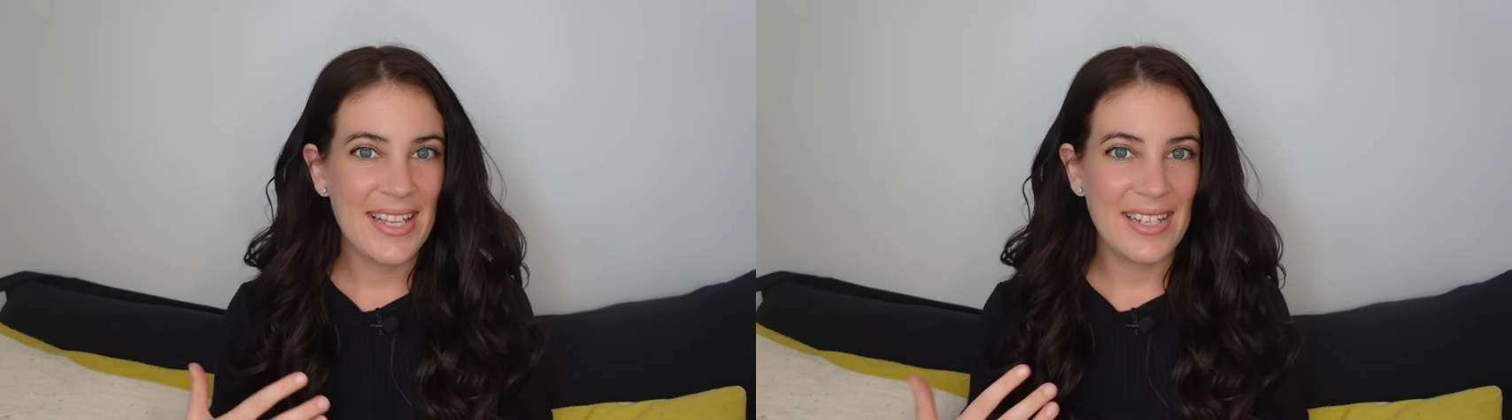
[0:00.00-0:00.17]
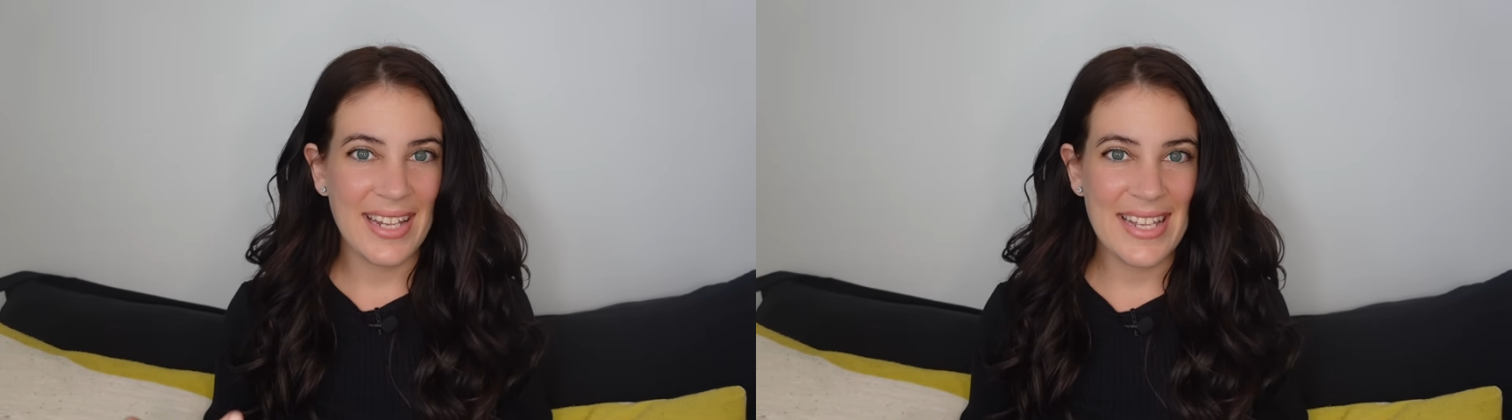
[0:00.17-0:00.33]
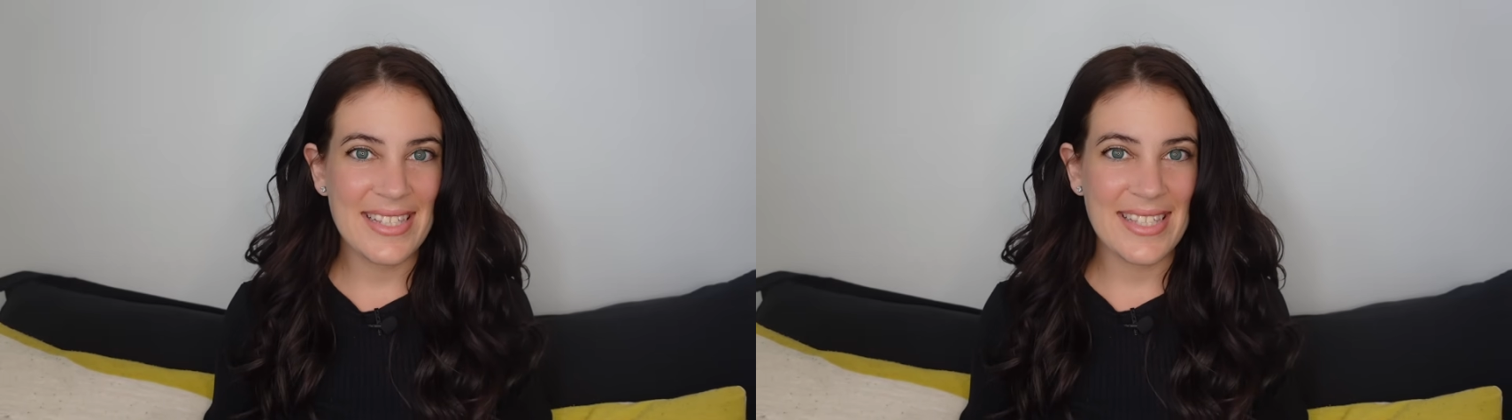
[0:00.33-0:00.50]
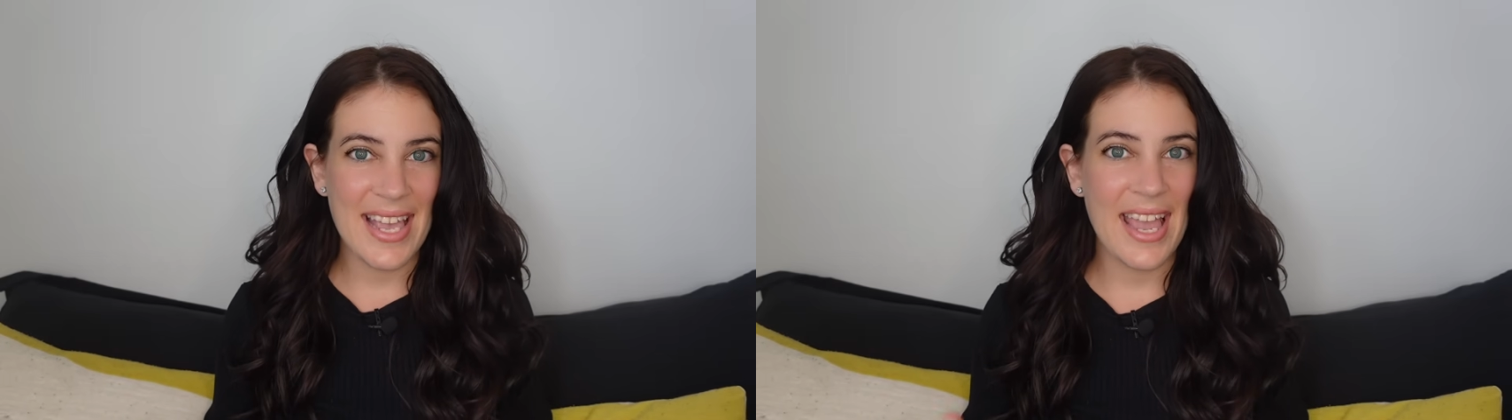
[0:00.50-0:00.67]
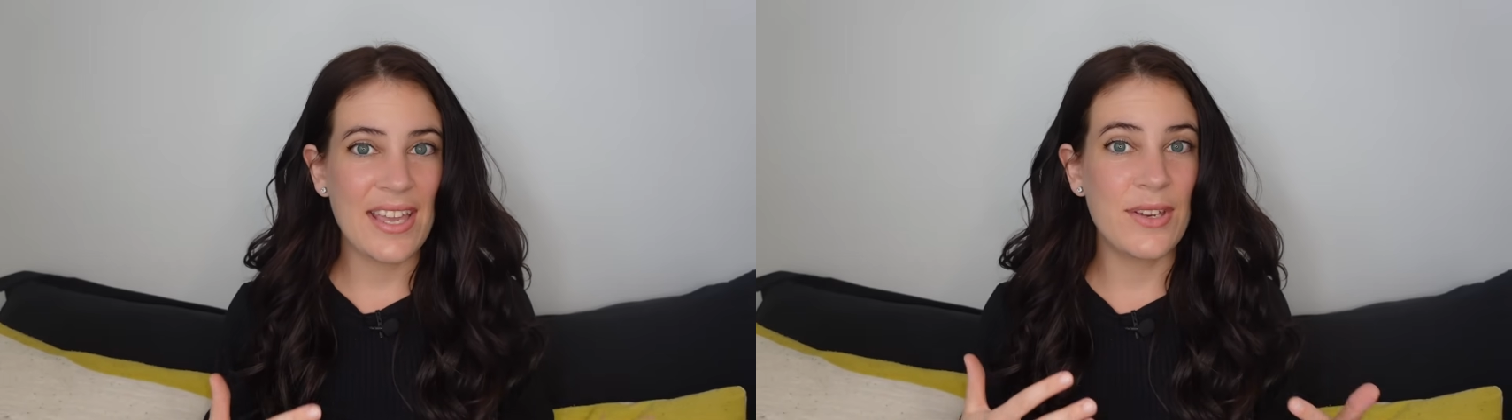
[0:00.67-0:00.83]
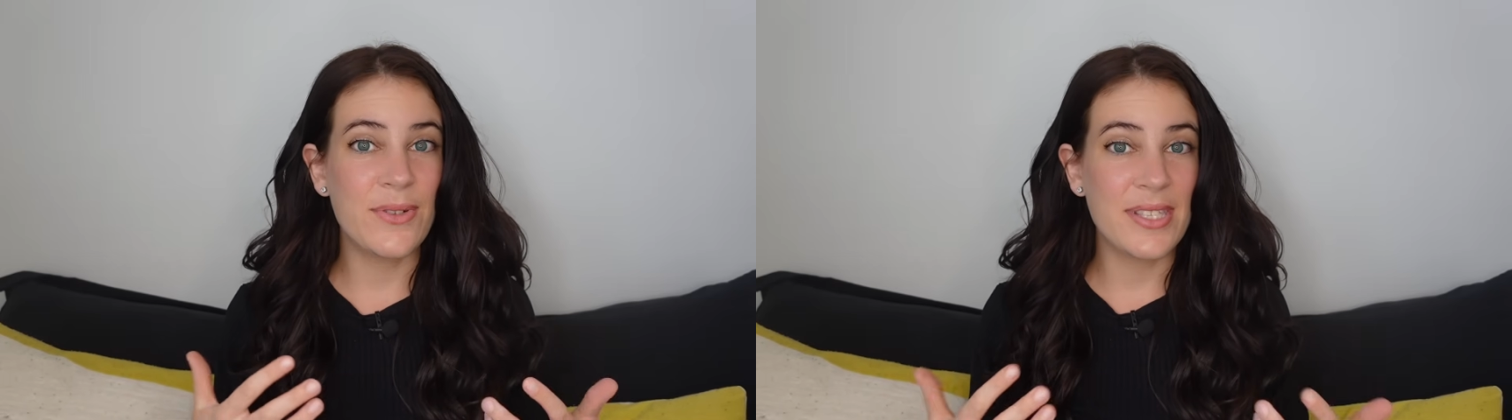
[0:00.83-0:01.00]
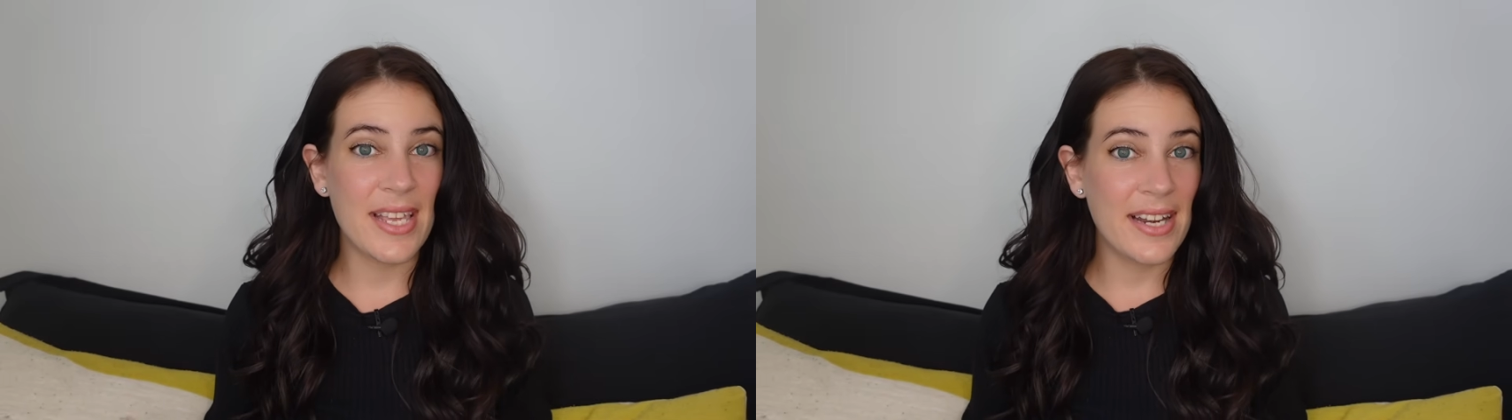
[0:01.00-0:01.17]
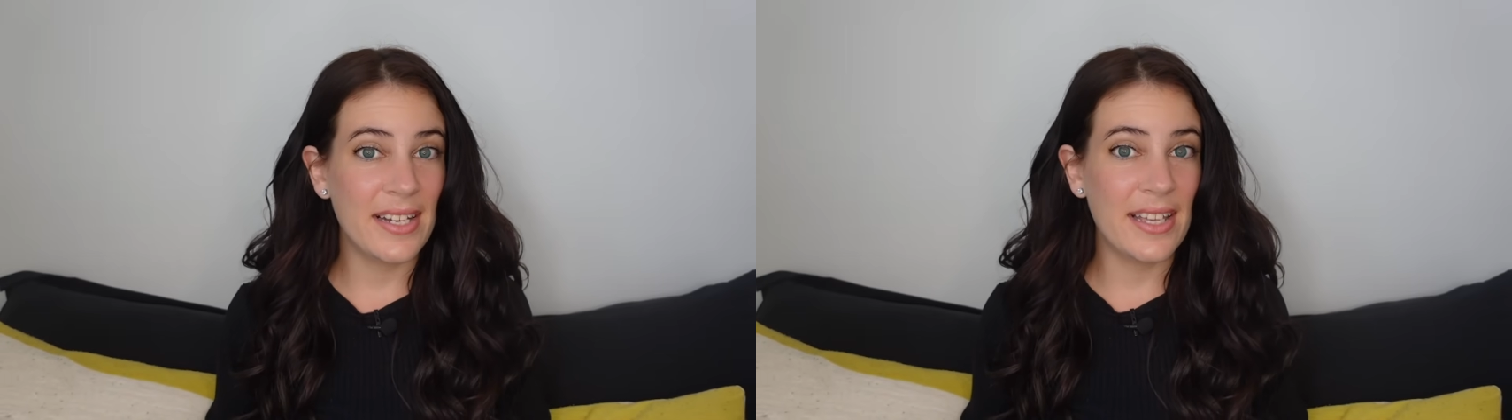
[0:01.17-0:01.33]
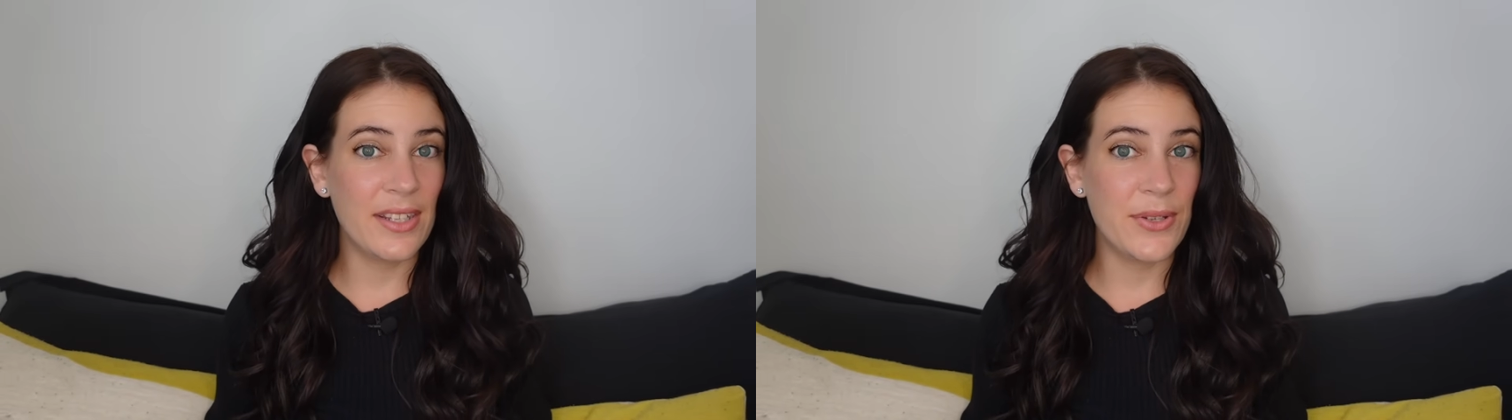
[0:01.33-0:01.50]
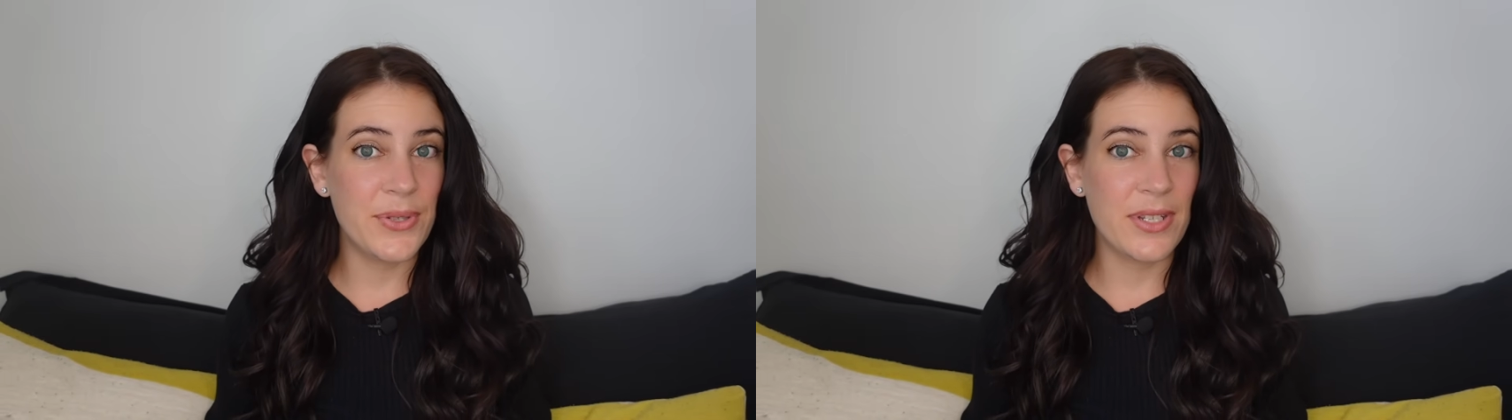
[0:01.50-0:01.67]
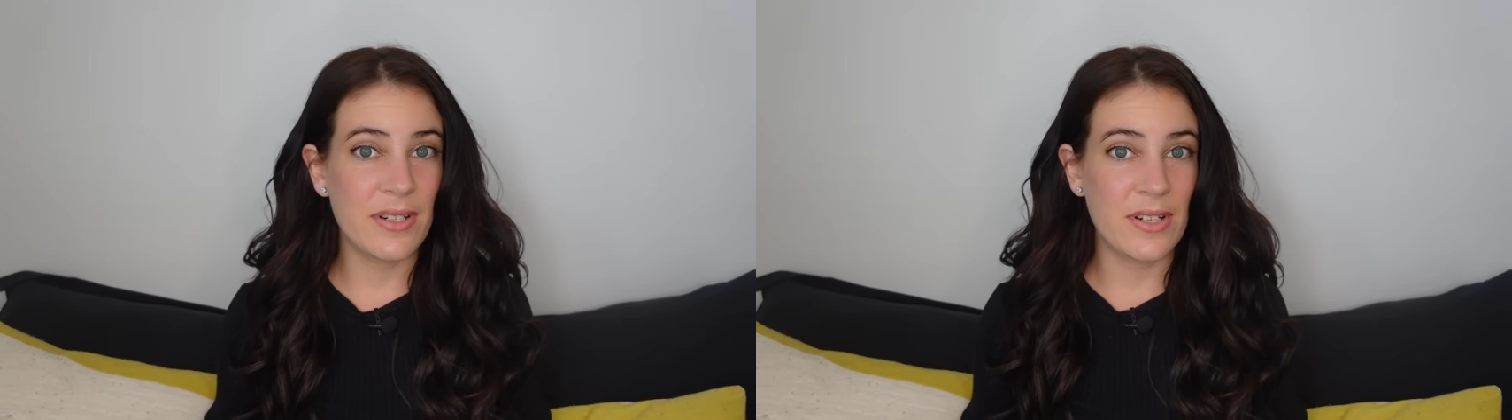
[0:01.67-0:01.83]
Let's say you suddenly lose your